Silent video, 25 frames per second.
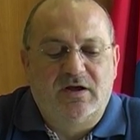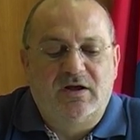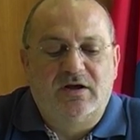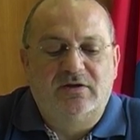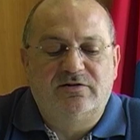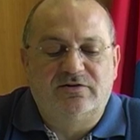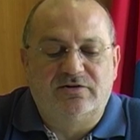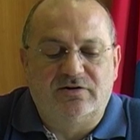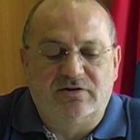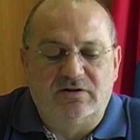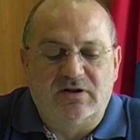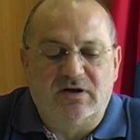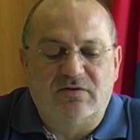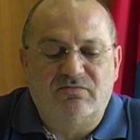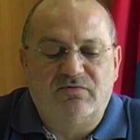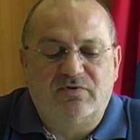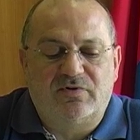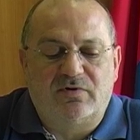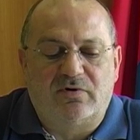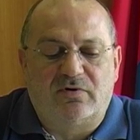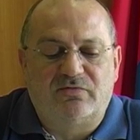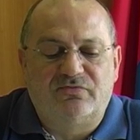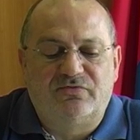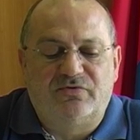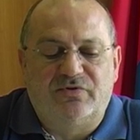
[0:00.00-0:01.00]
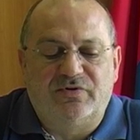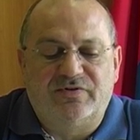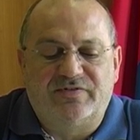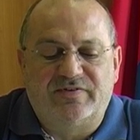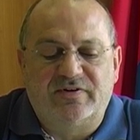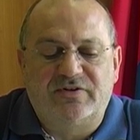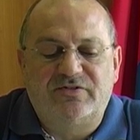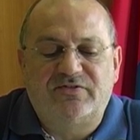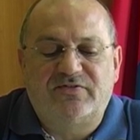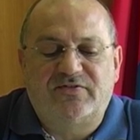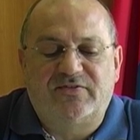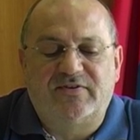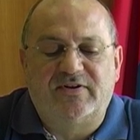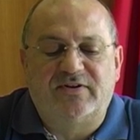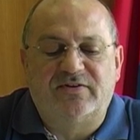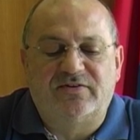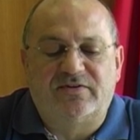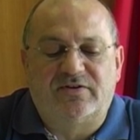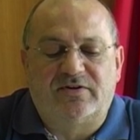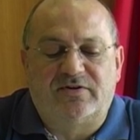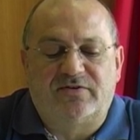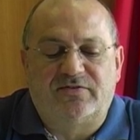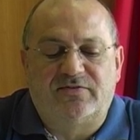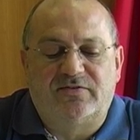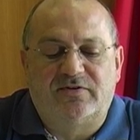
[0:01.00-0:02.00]
The number of research
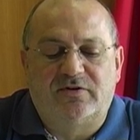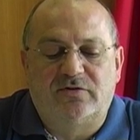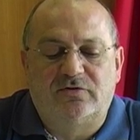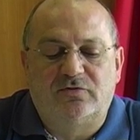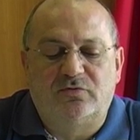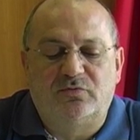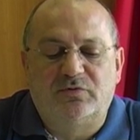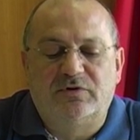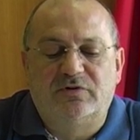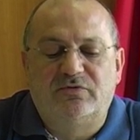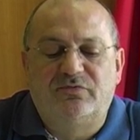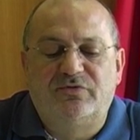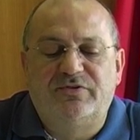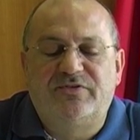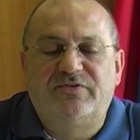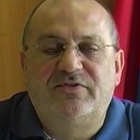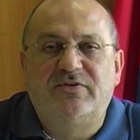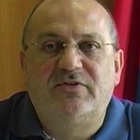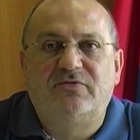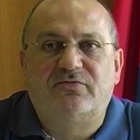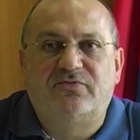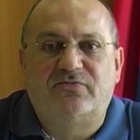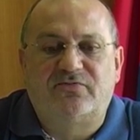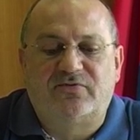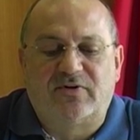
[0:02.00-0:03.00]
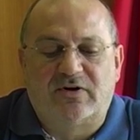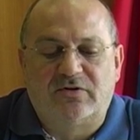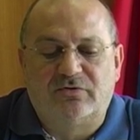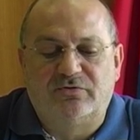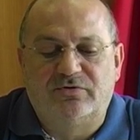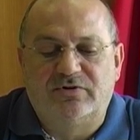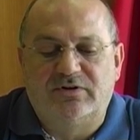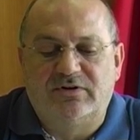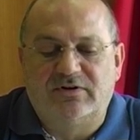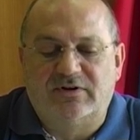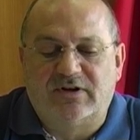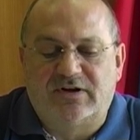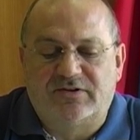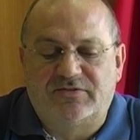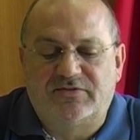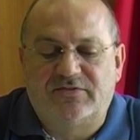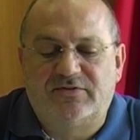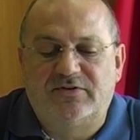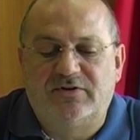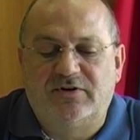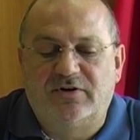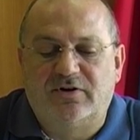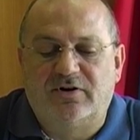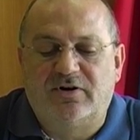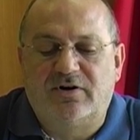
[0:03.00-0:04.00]
centers that will receive funding
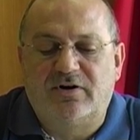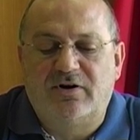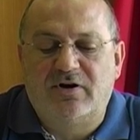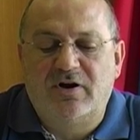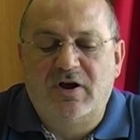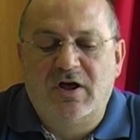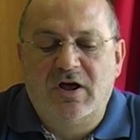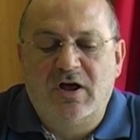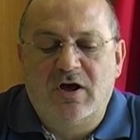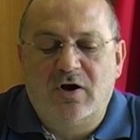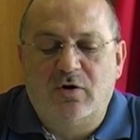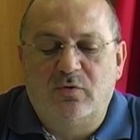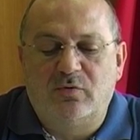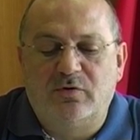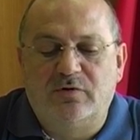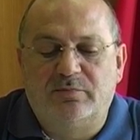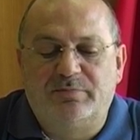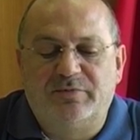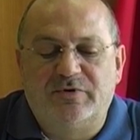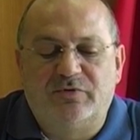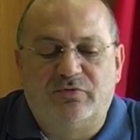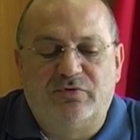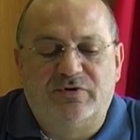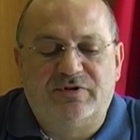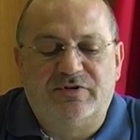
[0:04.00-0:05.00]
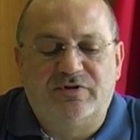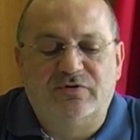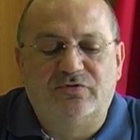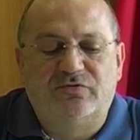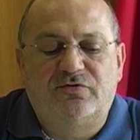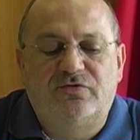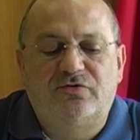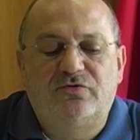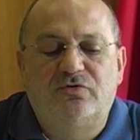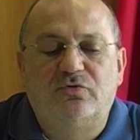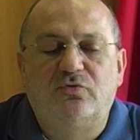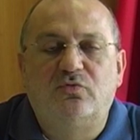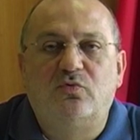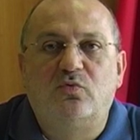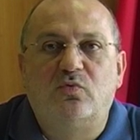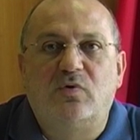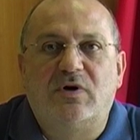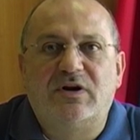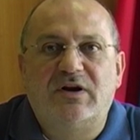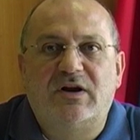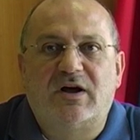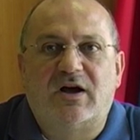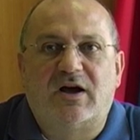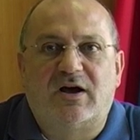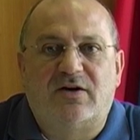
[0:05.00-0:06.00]
next year will be reduced to
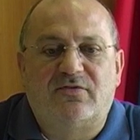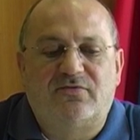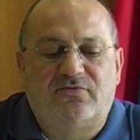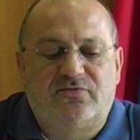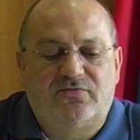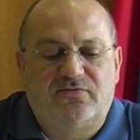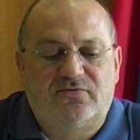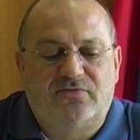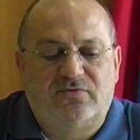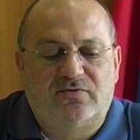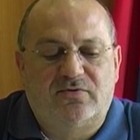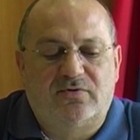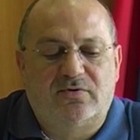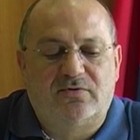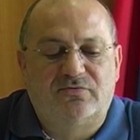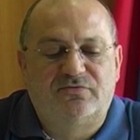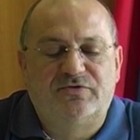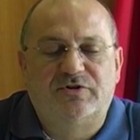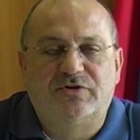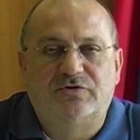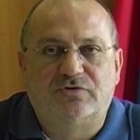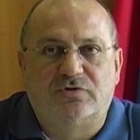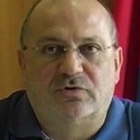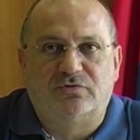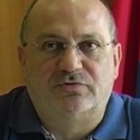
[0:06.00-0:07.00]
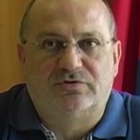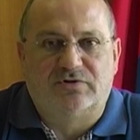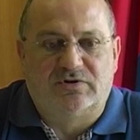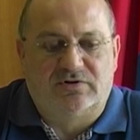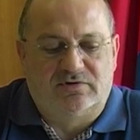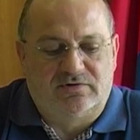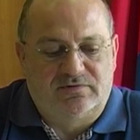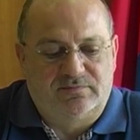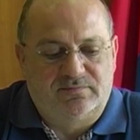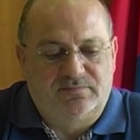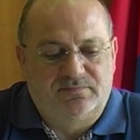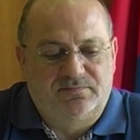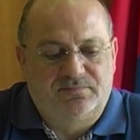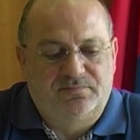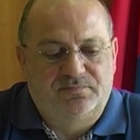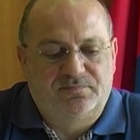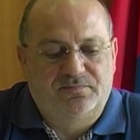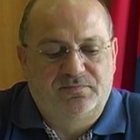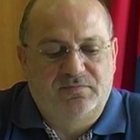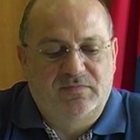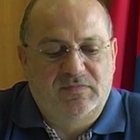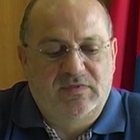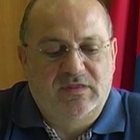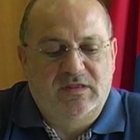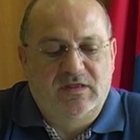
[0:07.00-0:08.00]
1/2 of the total.
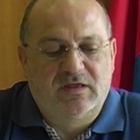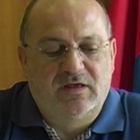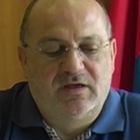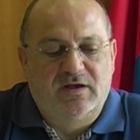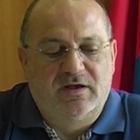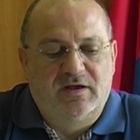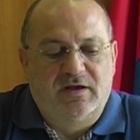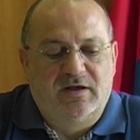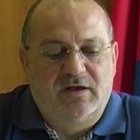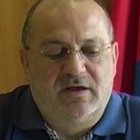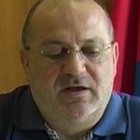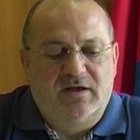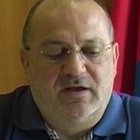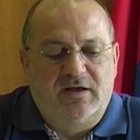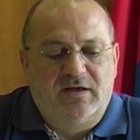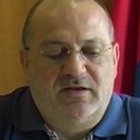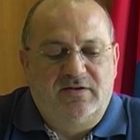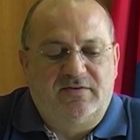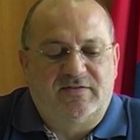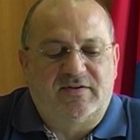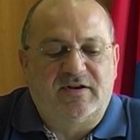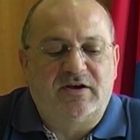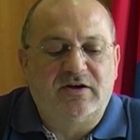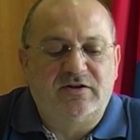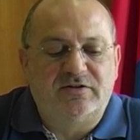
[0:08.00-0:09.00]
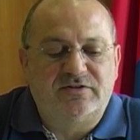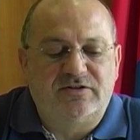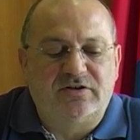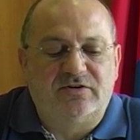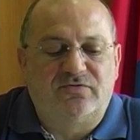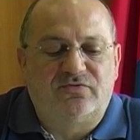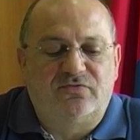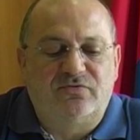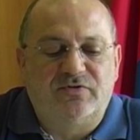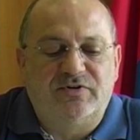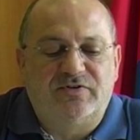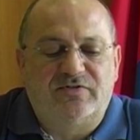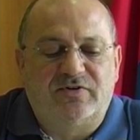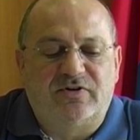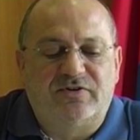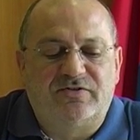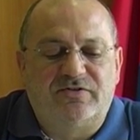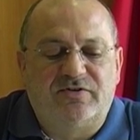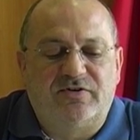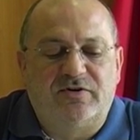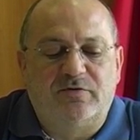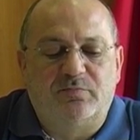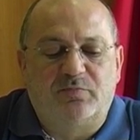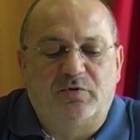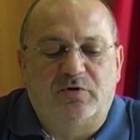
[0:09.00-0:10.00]
Scientific
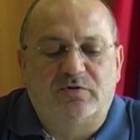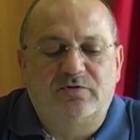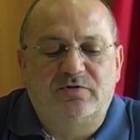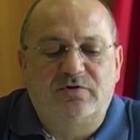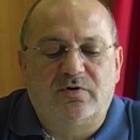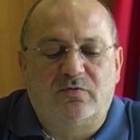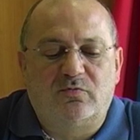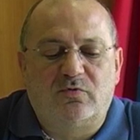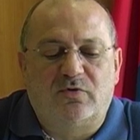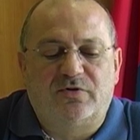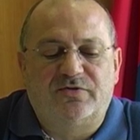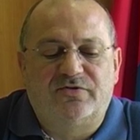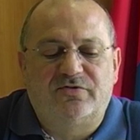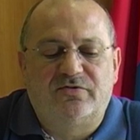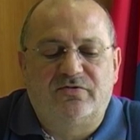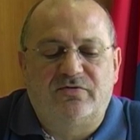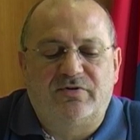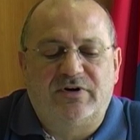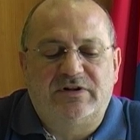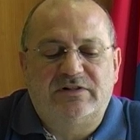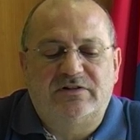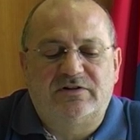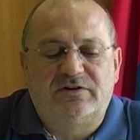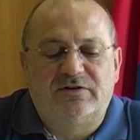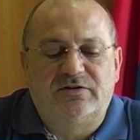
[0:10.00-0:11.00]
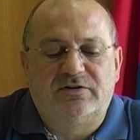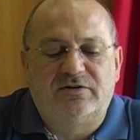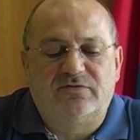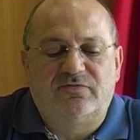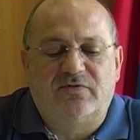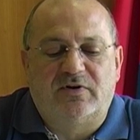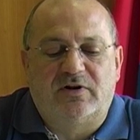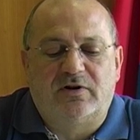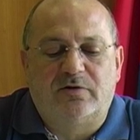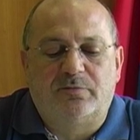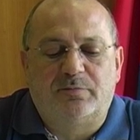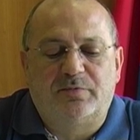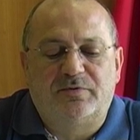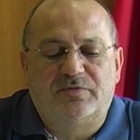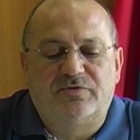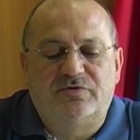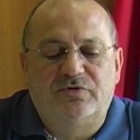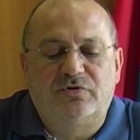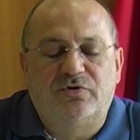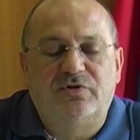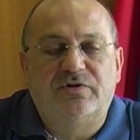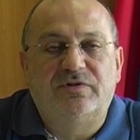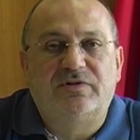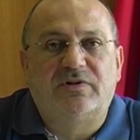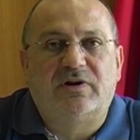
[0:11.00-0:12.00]
research in Portugal was greatly developed
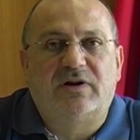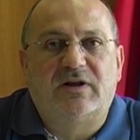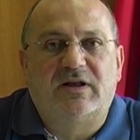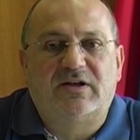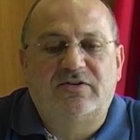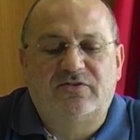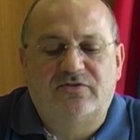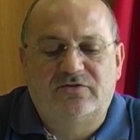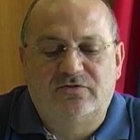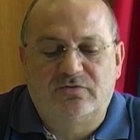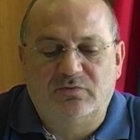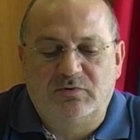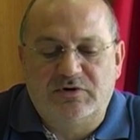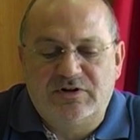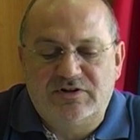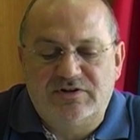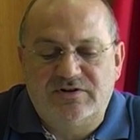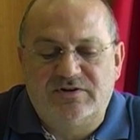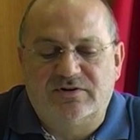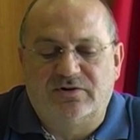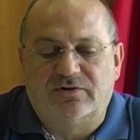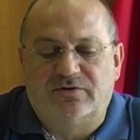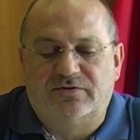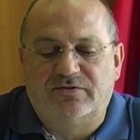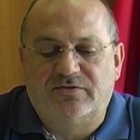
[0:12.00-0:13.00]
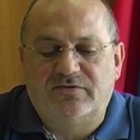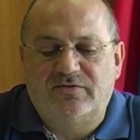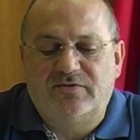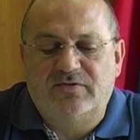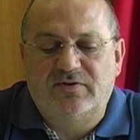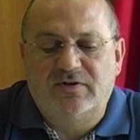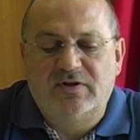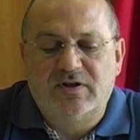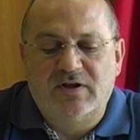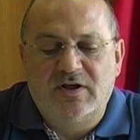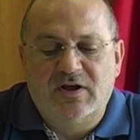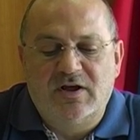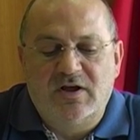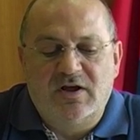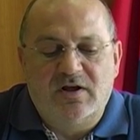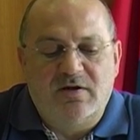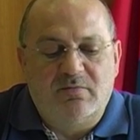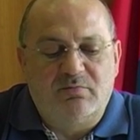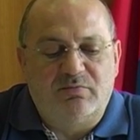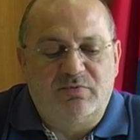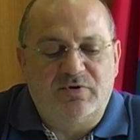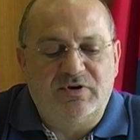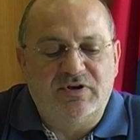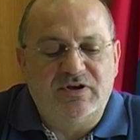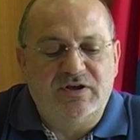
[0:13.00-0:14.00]
during the last 20 years,
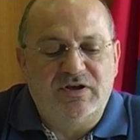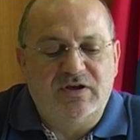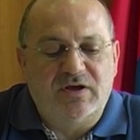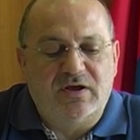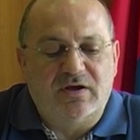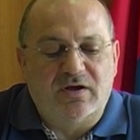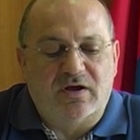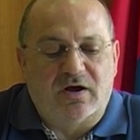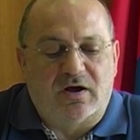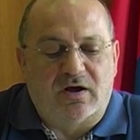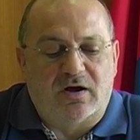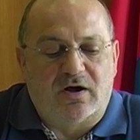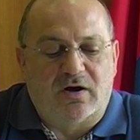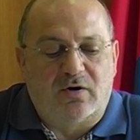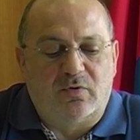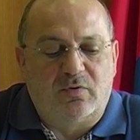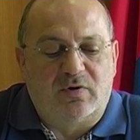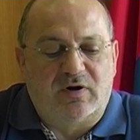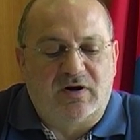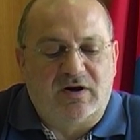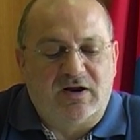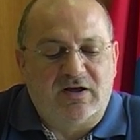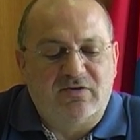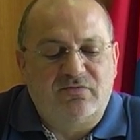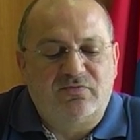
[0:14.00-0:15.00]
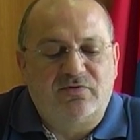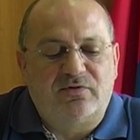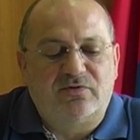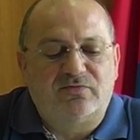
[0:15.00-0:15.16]
bringing our level